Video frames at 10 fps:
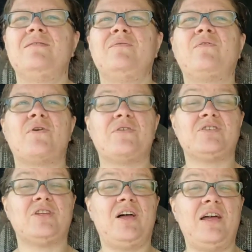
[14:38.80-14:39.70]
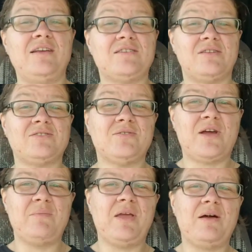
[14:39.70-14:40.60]
4th of July is also
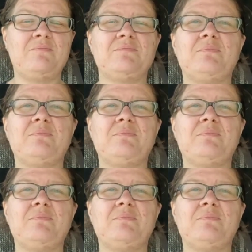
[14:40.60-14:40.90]
coming up,